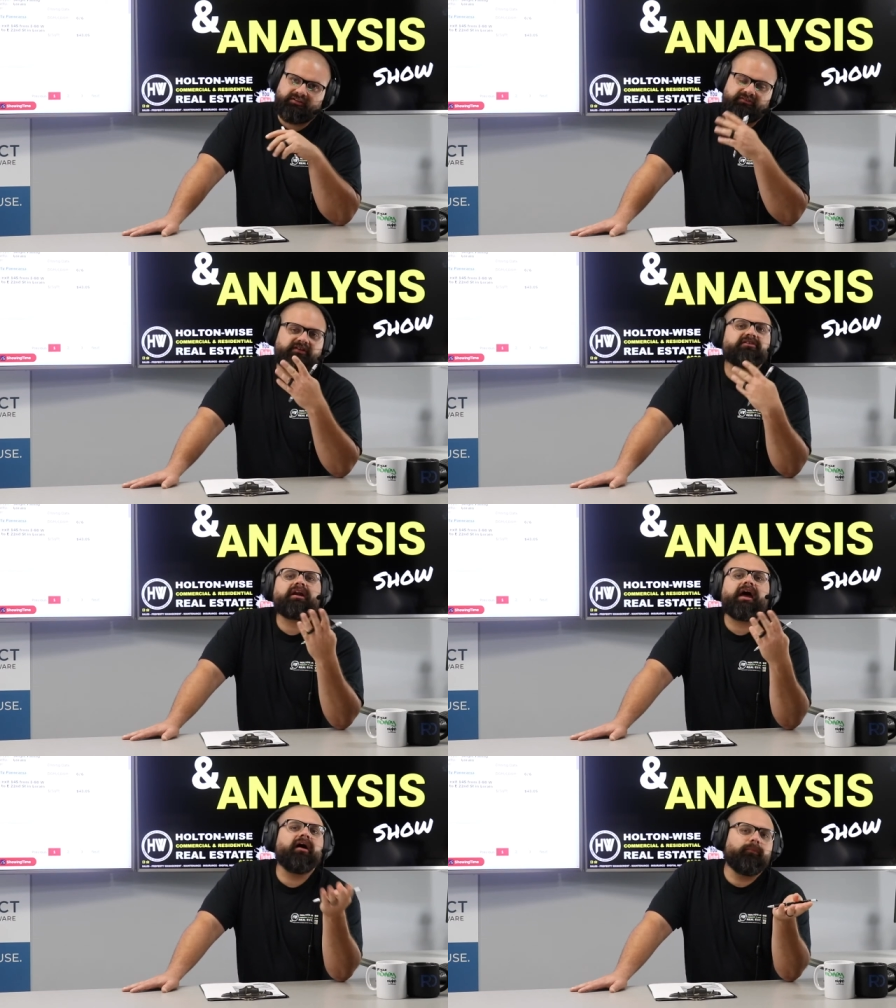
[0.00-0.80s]
So that's going
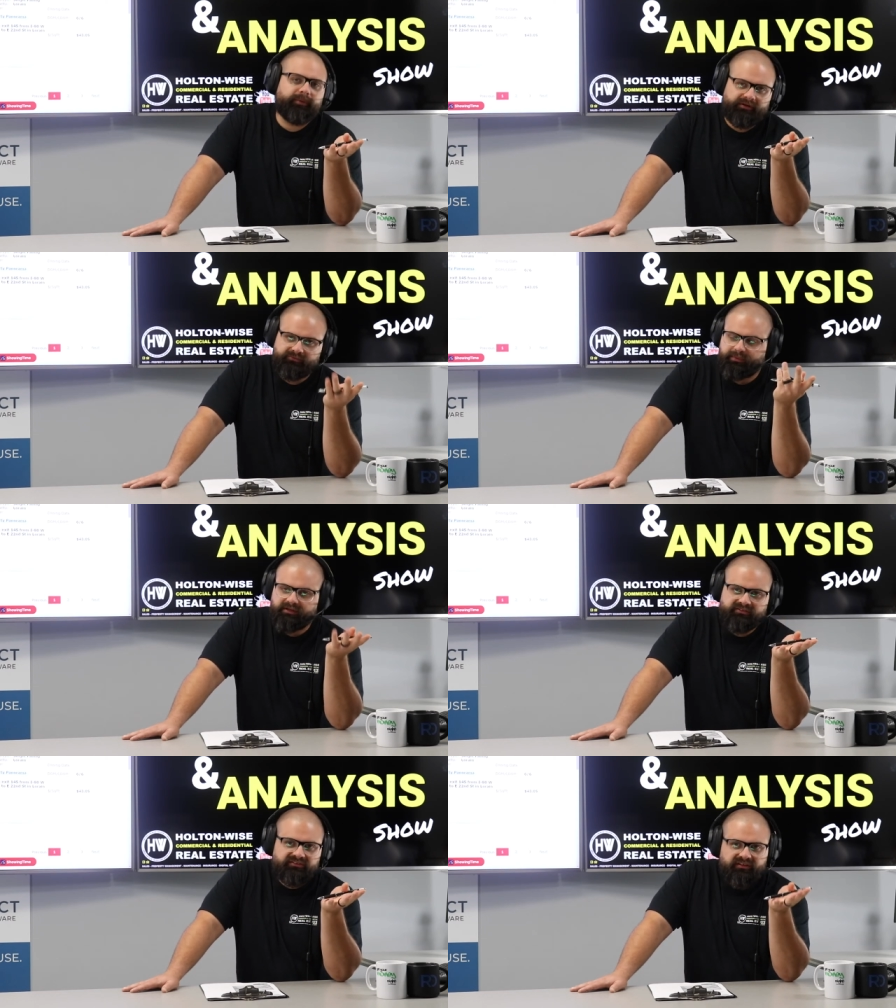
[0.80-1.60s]
to help us, but
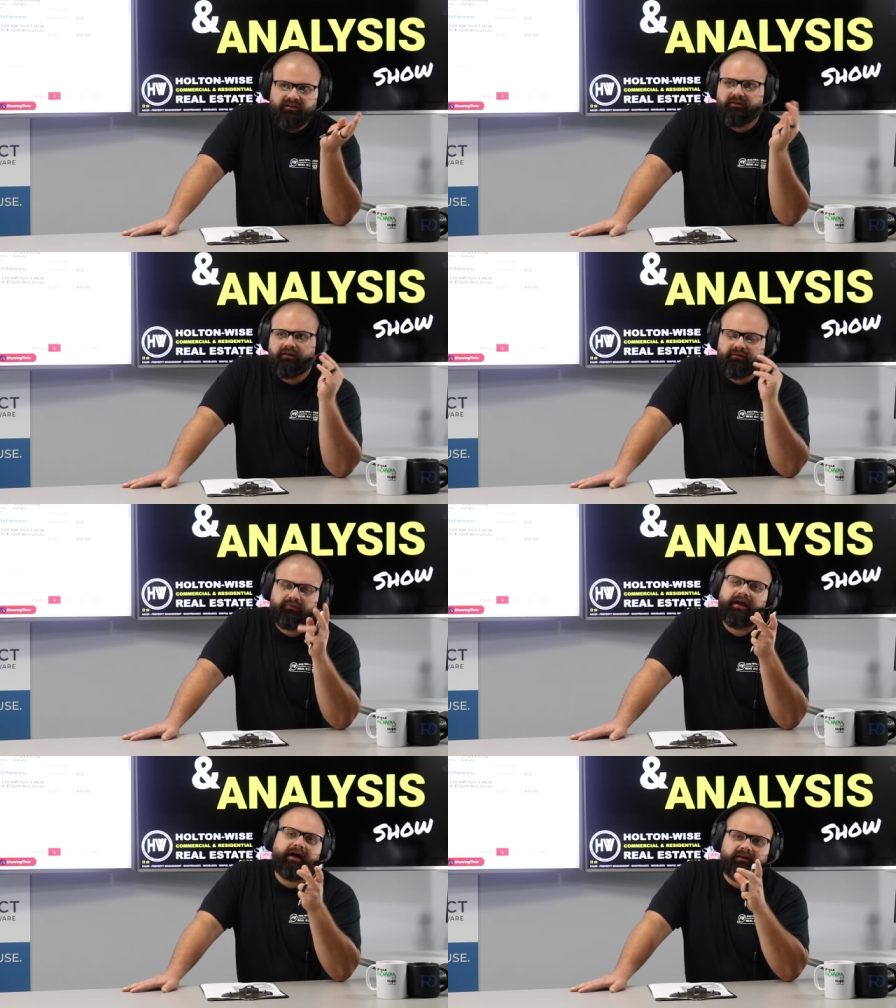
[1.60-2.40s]
it's still in
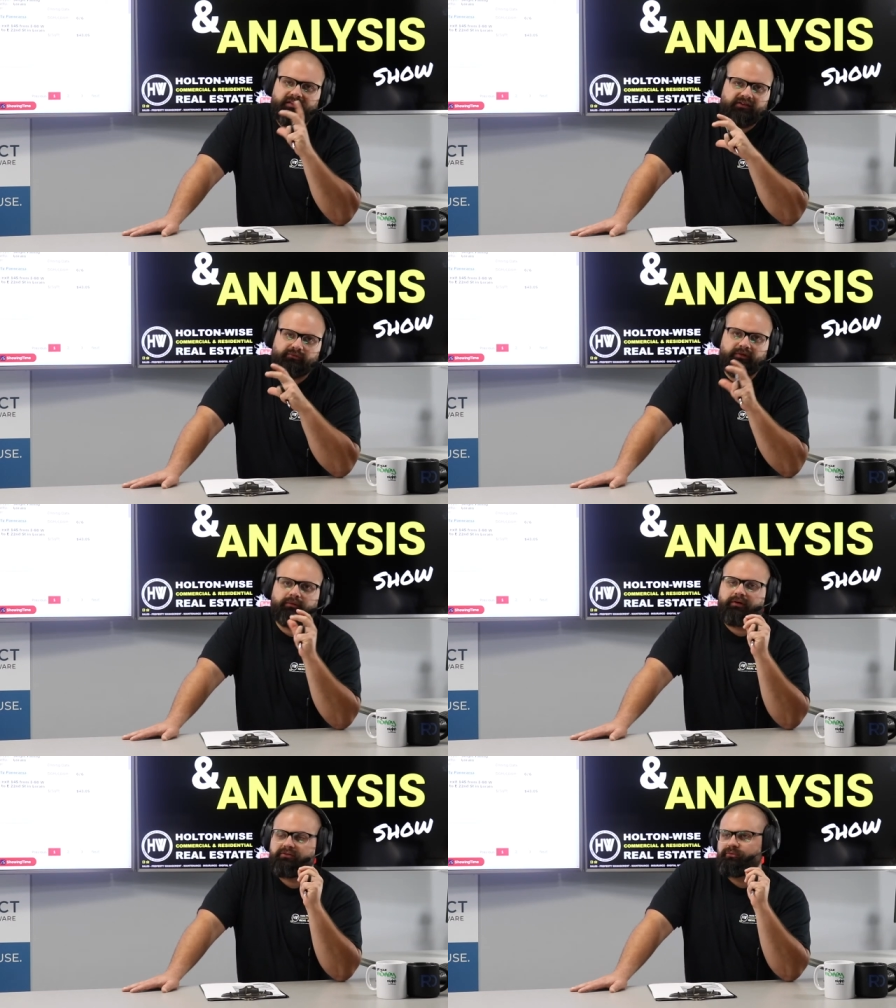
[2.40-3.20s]
reality that's really
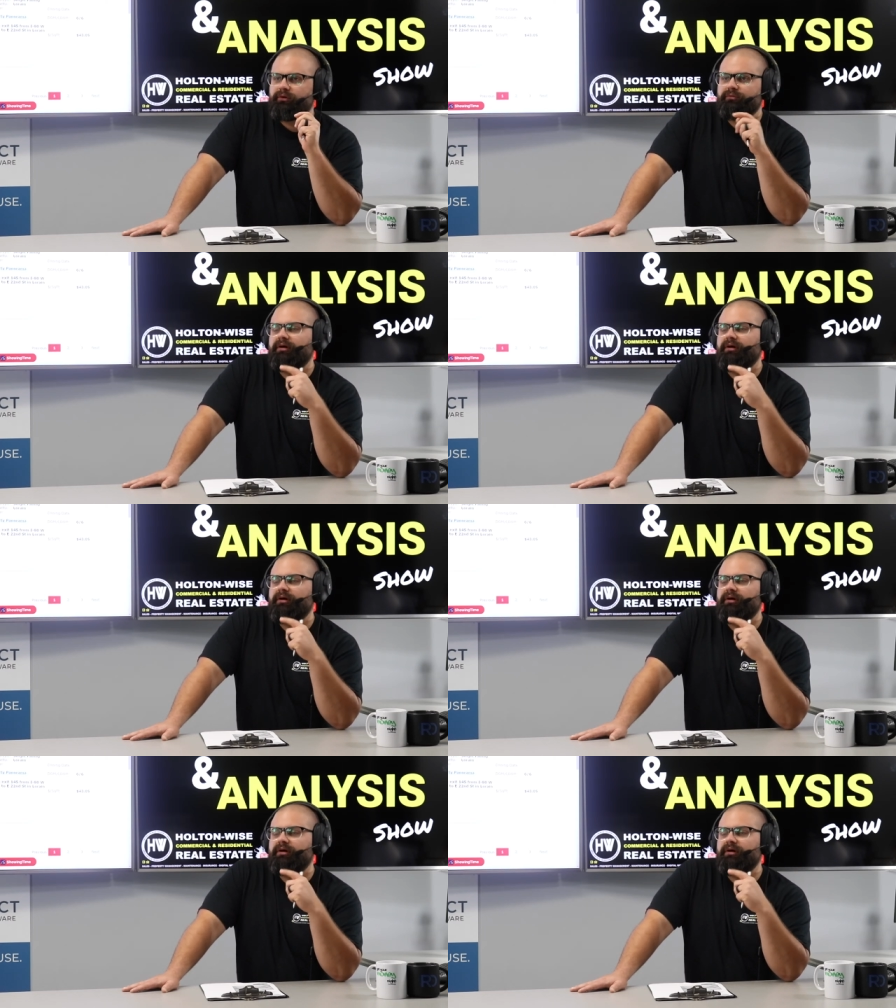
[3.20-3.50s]
what it's worth,